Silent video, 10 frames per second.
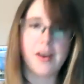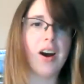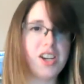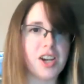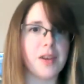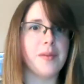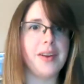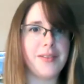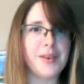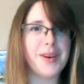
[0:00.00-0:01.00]
I
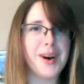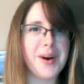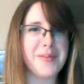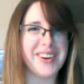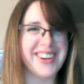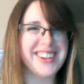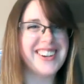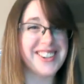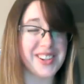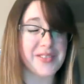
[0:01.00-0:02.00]
genuinely feel calmer
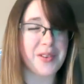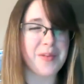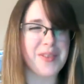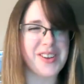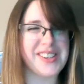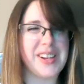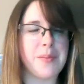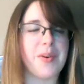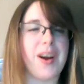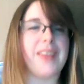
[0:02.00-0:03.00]
just from those
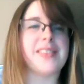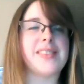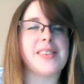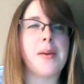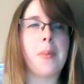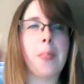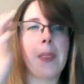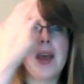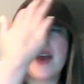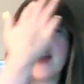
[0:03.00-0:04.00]
deep breaths.
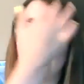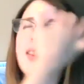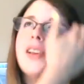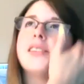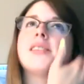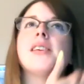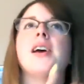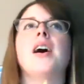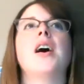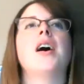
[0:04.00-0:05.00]
This,
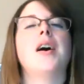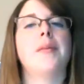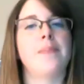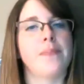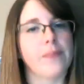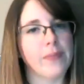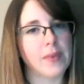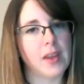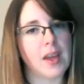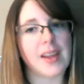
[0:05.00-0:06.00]

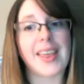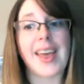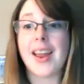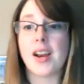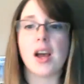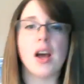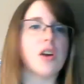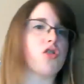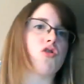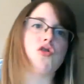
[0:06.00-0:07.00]
again, a
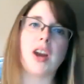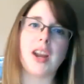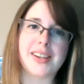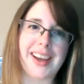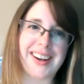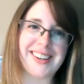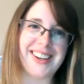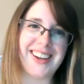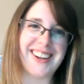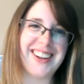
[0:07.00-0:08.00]
great
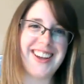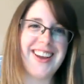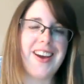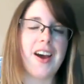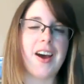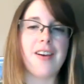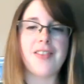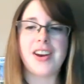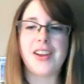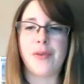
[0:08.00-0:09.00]
tactic,
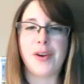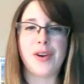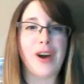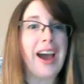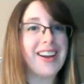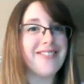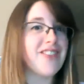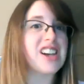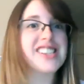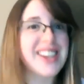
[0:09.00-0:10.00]
ready for when you're
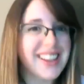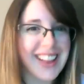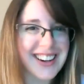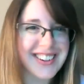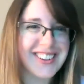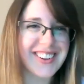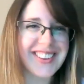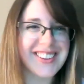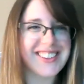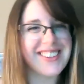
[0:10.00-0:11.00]
wrestling that dog on
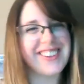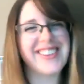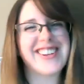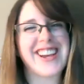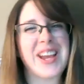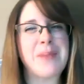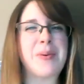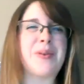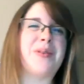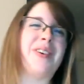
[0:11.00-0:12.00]
the
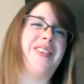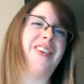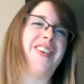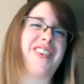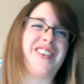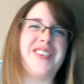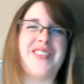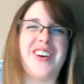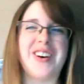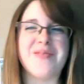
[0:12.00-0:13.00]
table if you're a
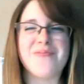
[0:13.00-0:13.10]
groomer,